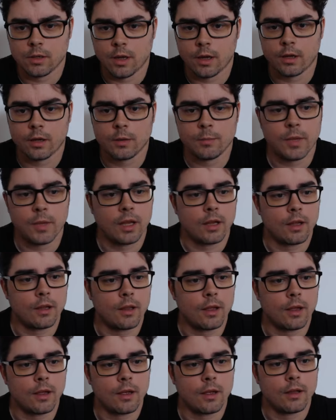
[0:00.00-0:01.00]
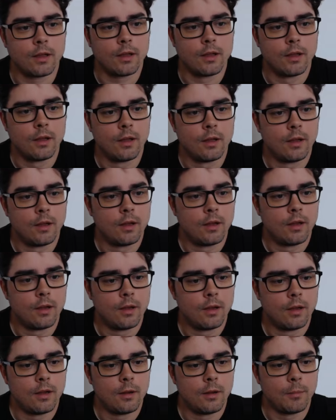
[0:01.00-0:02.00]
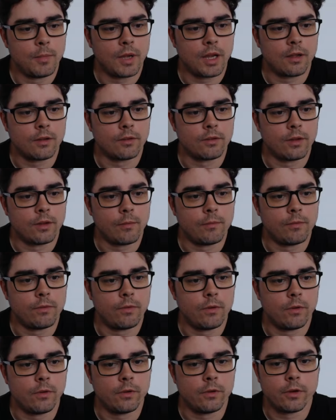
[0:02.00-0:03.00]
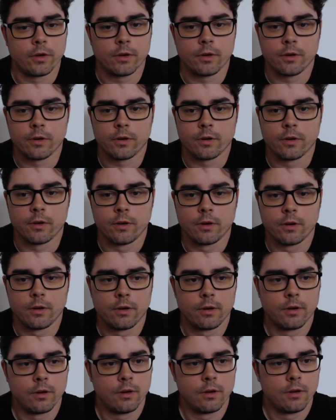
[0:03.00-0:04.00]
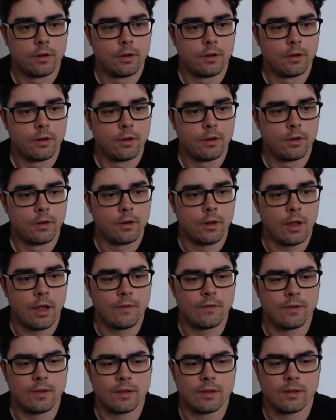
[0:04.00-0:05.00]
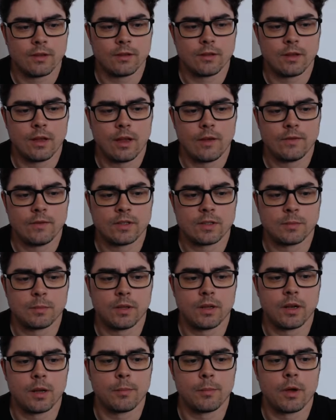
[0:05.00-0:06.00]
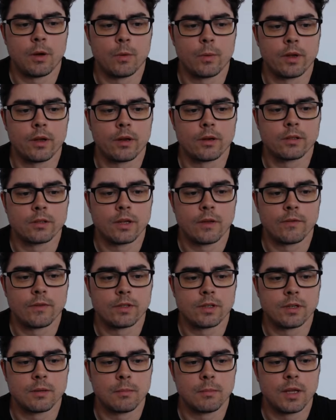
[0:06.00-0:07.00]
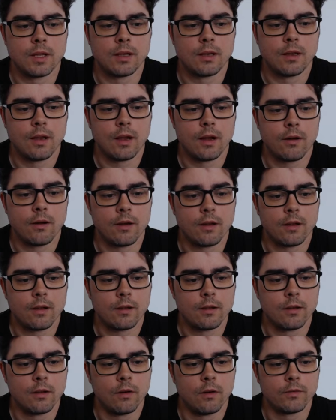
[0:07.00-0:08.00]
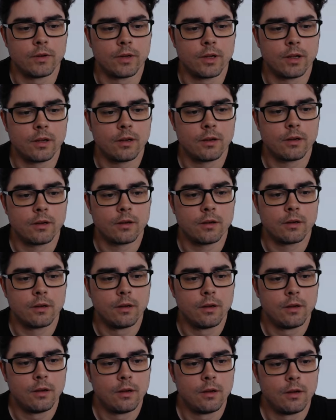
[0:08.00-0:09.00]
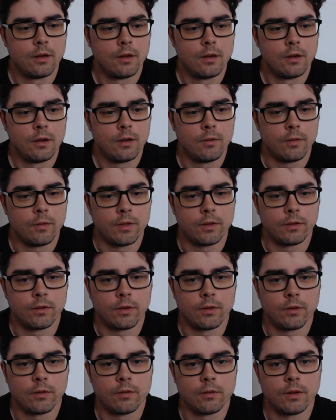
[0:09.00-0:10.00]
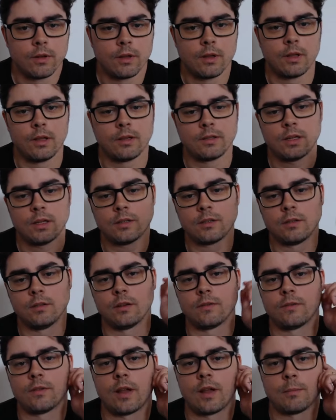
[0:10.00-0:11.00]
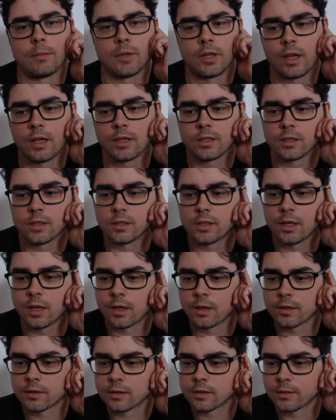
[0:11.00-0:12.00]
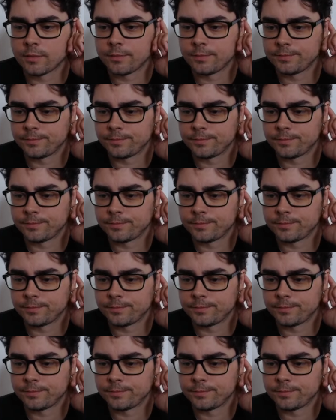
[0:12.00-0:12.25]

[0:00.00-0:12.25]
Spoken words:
I could make it make a subfolder. I have it split up all weird. So I have this admin area over here with its own. It's like 2 different applications, I guess.